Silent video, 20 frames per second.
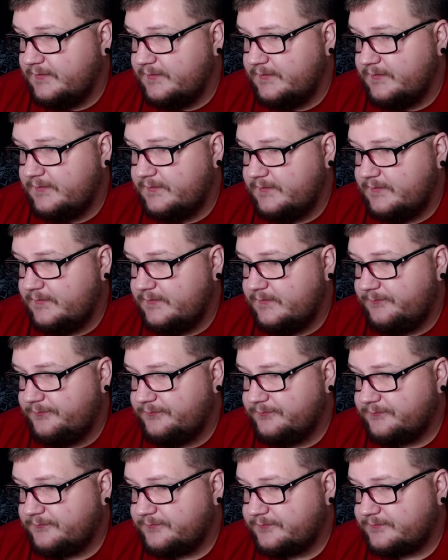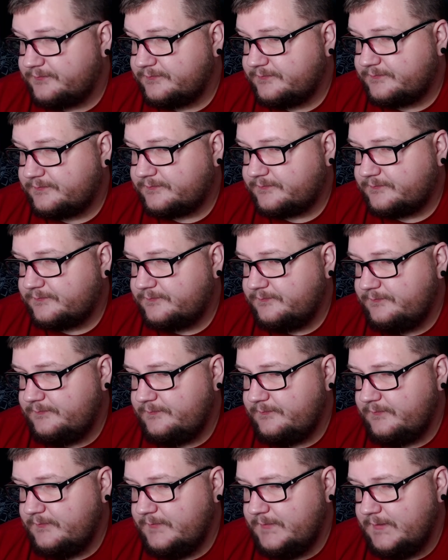
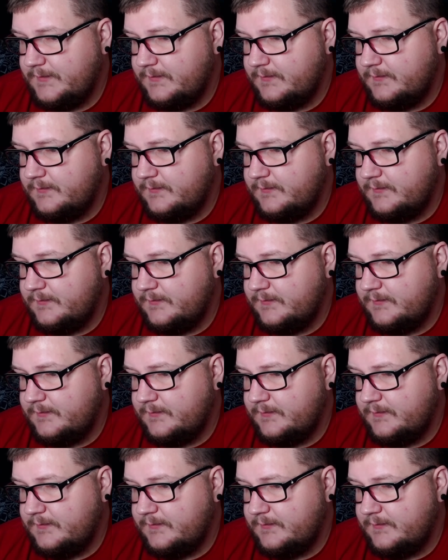No one is speaking in this clip.